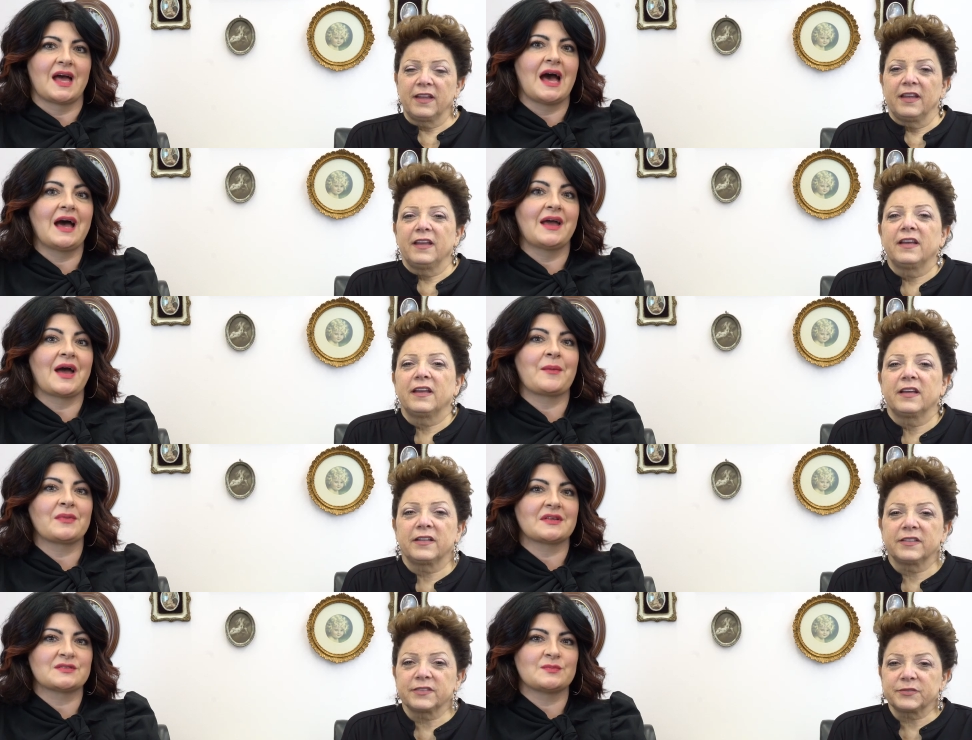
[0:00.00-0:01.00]
Speaker 1: Hi, I'm
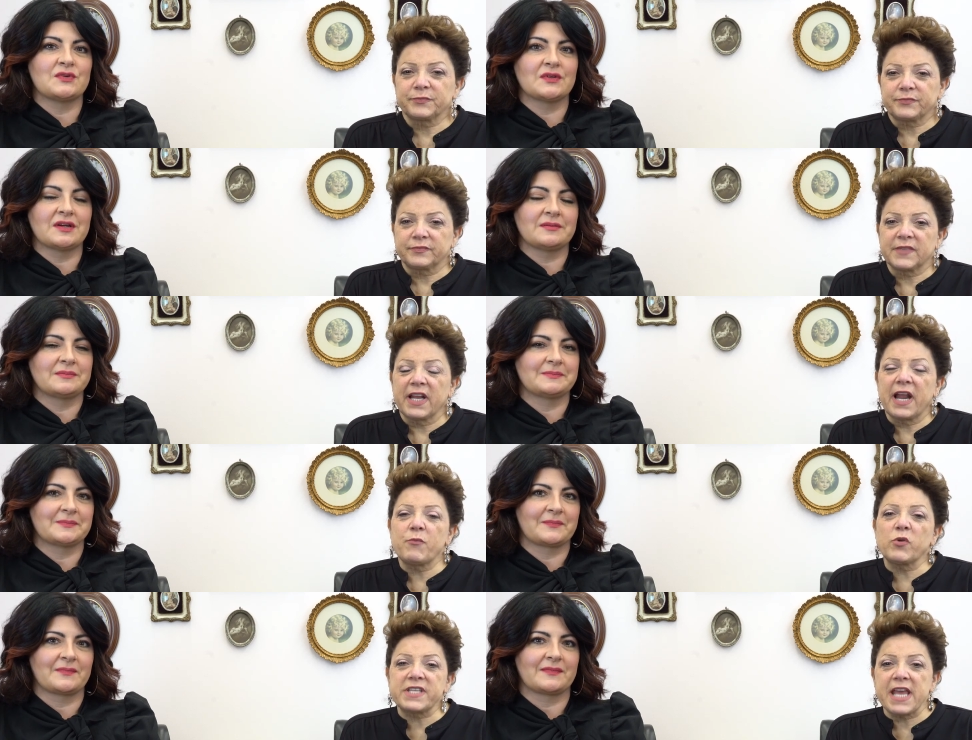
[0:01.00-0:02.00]
Melissa Mueller. And
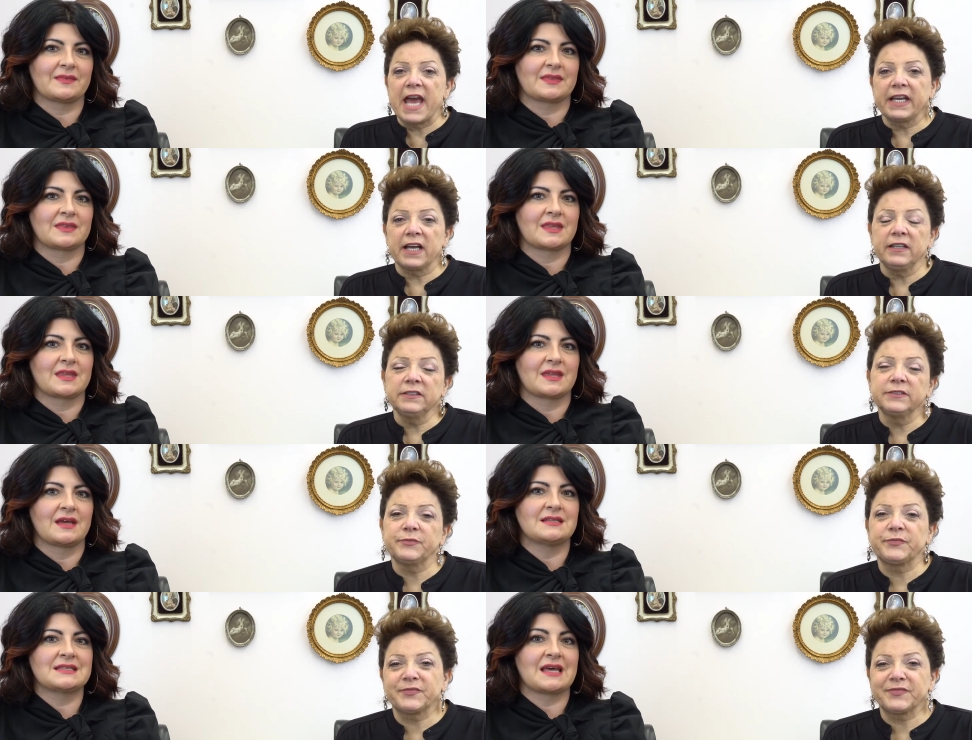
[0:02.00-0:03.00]
I'm Rosie Heneka.
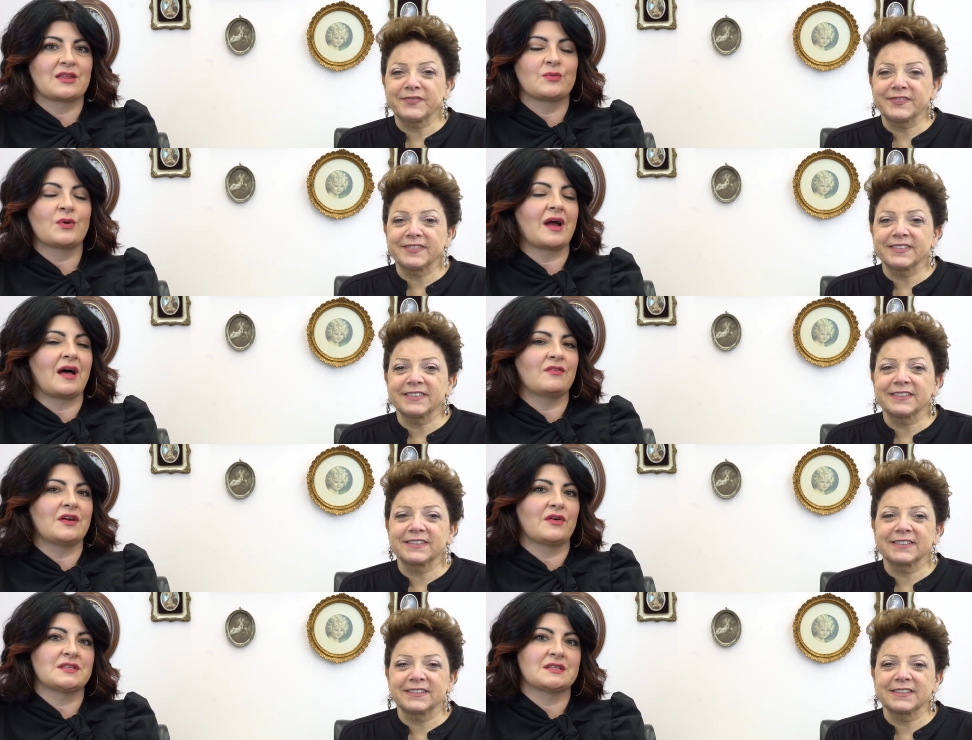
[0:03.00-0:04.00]
And together we're
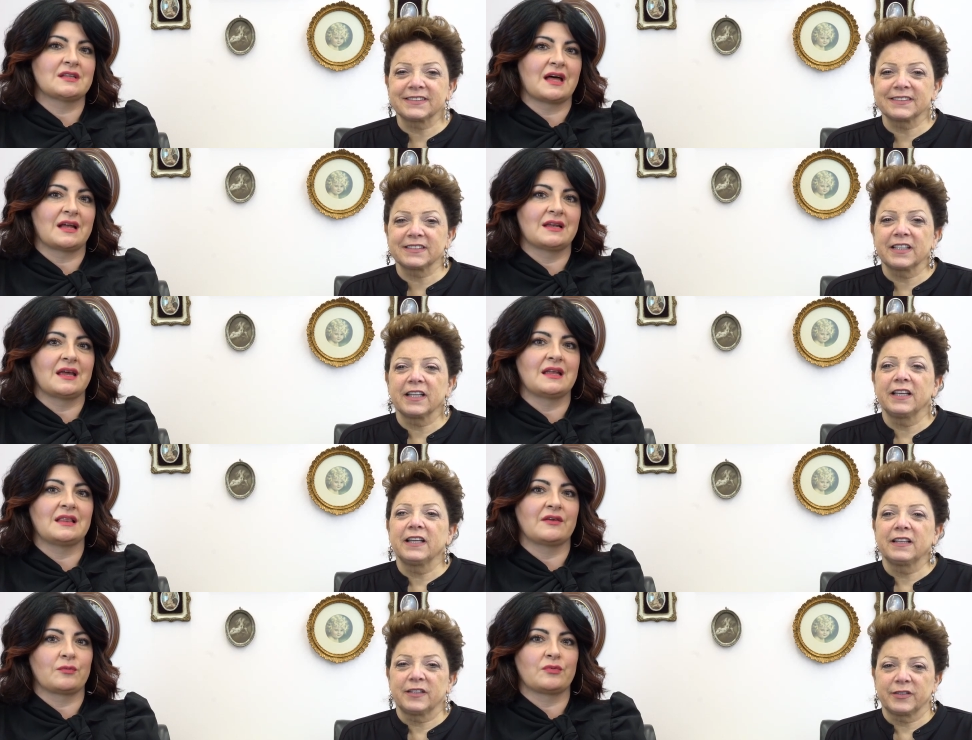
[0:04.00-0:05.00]
Alveare Salon
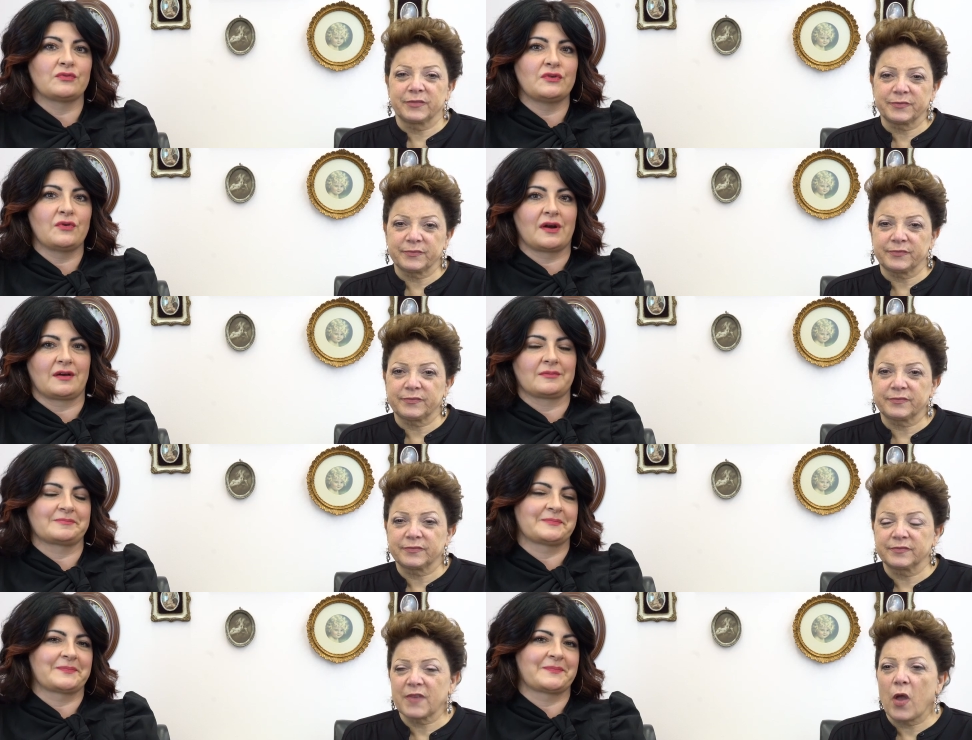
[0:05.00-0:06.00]
in
Speaker 2: Liverpool, New York.
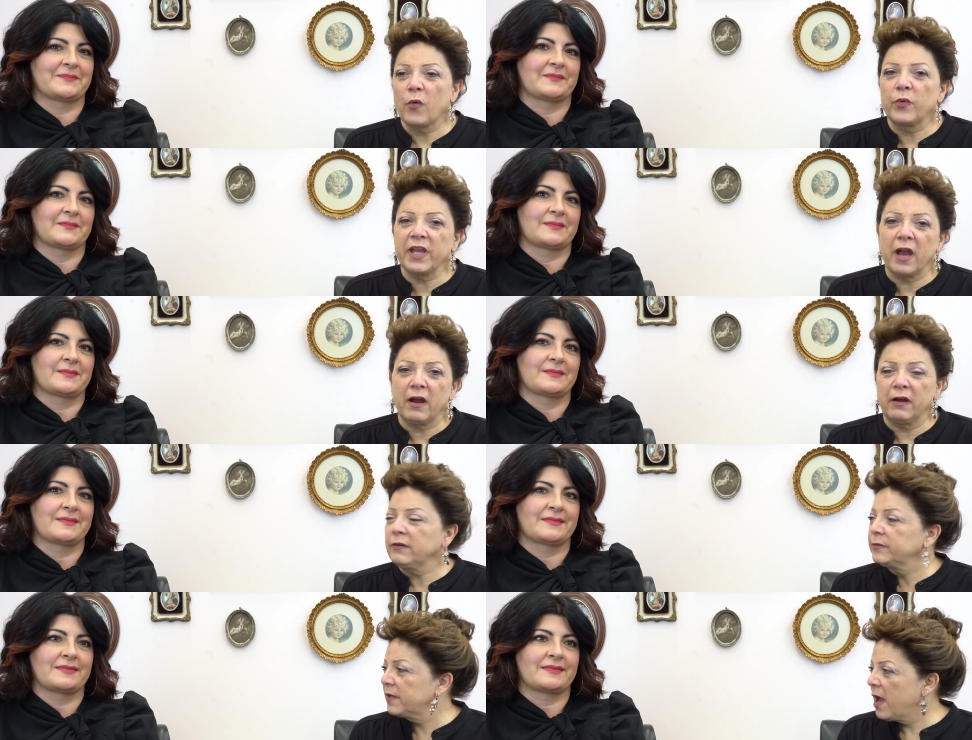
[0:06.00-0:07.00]
We
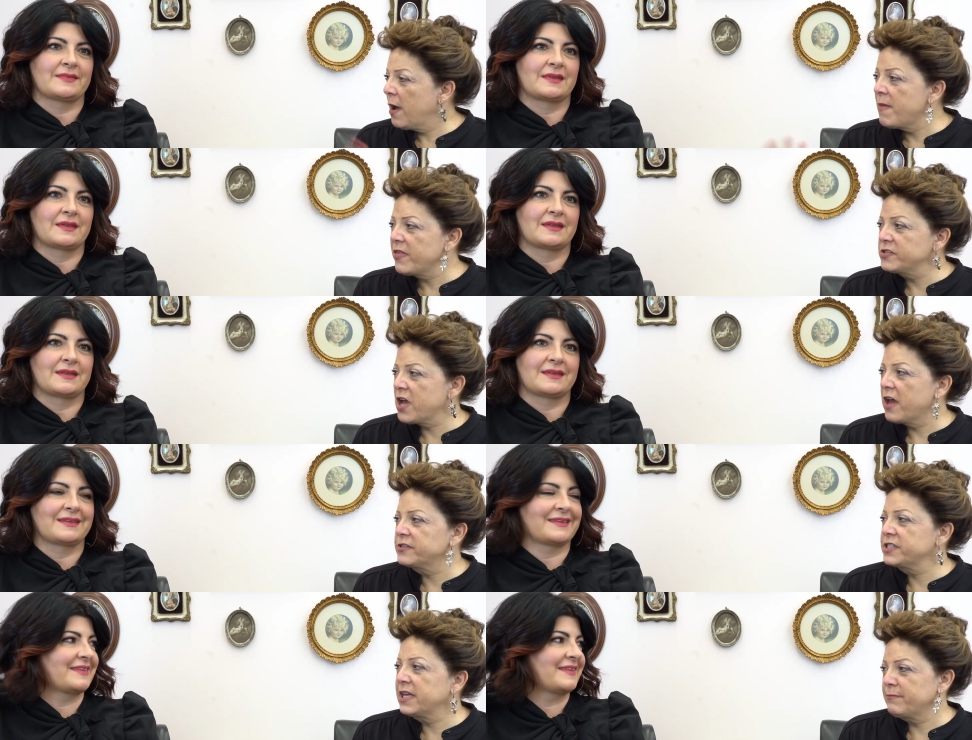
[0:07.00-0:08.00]
are a mother
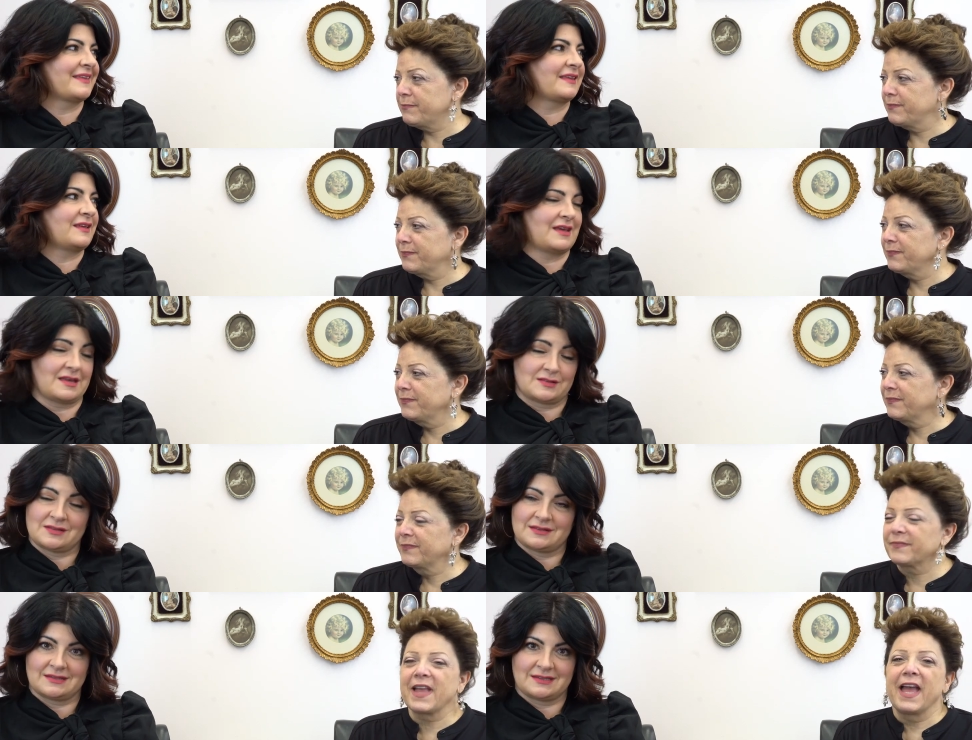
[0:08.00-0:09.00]
daughter team.
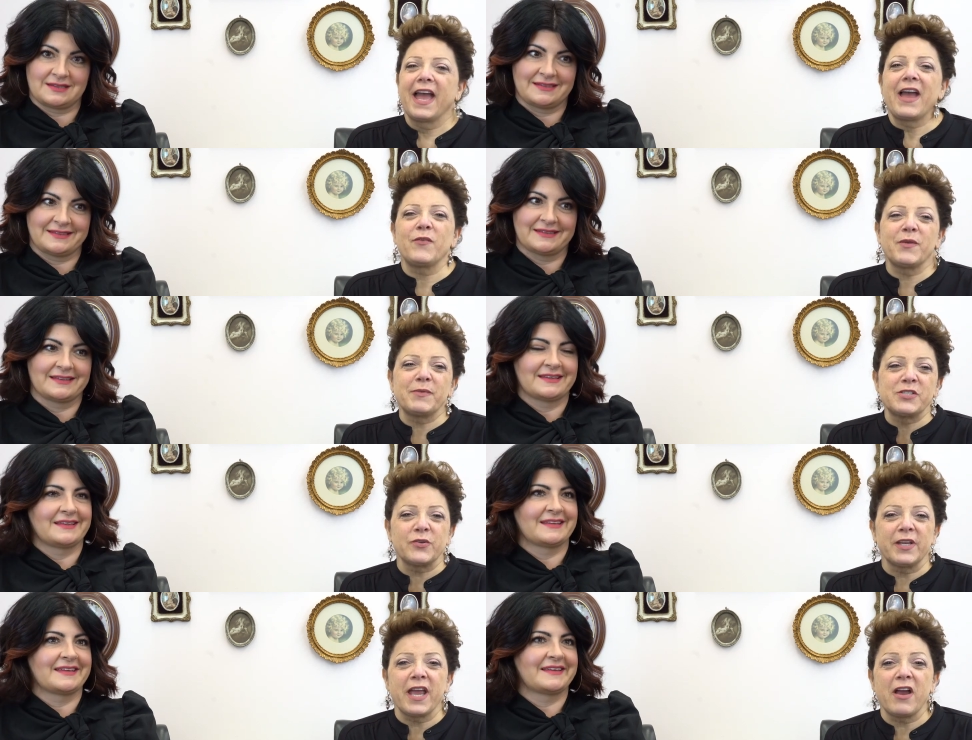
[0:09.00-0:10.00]
Yes. And we've been
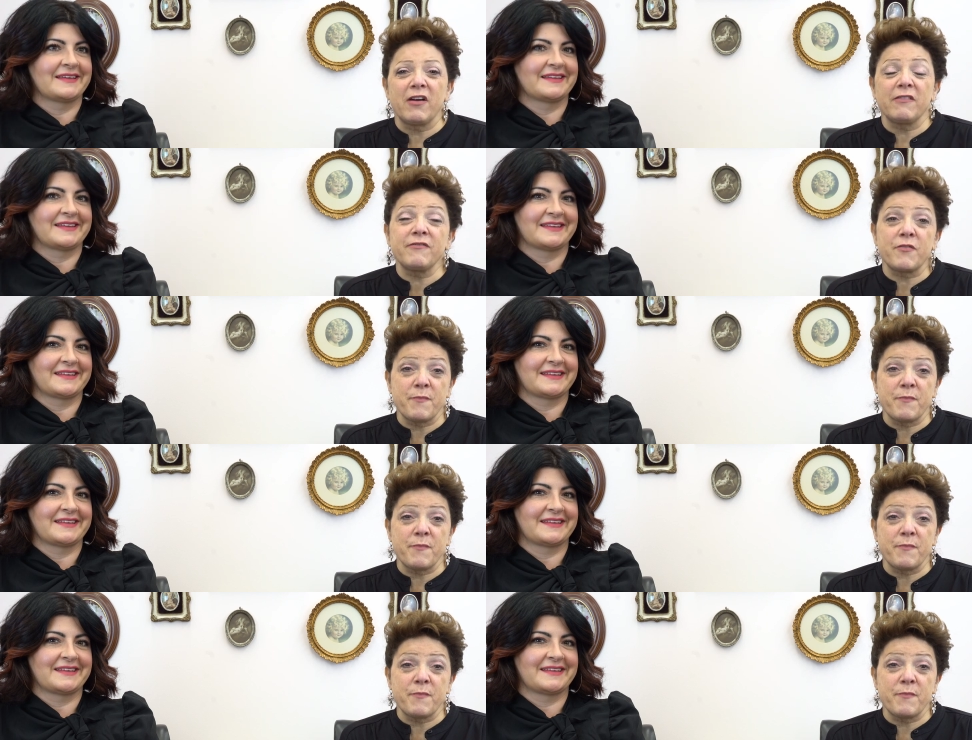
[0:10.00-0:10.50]
doing hair for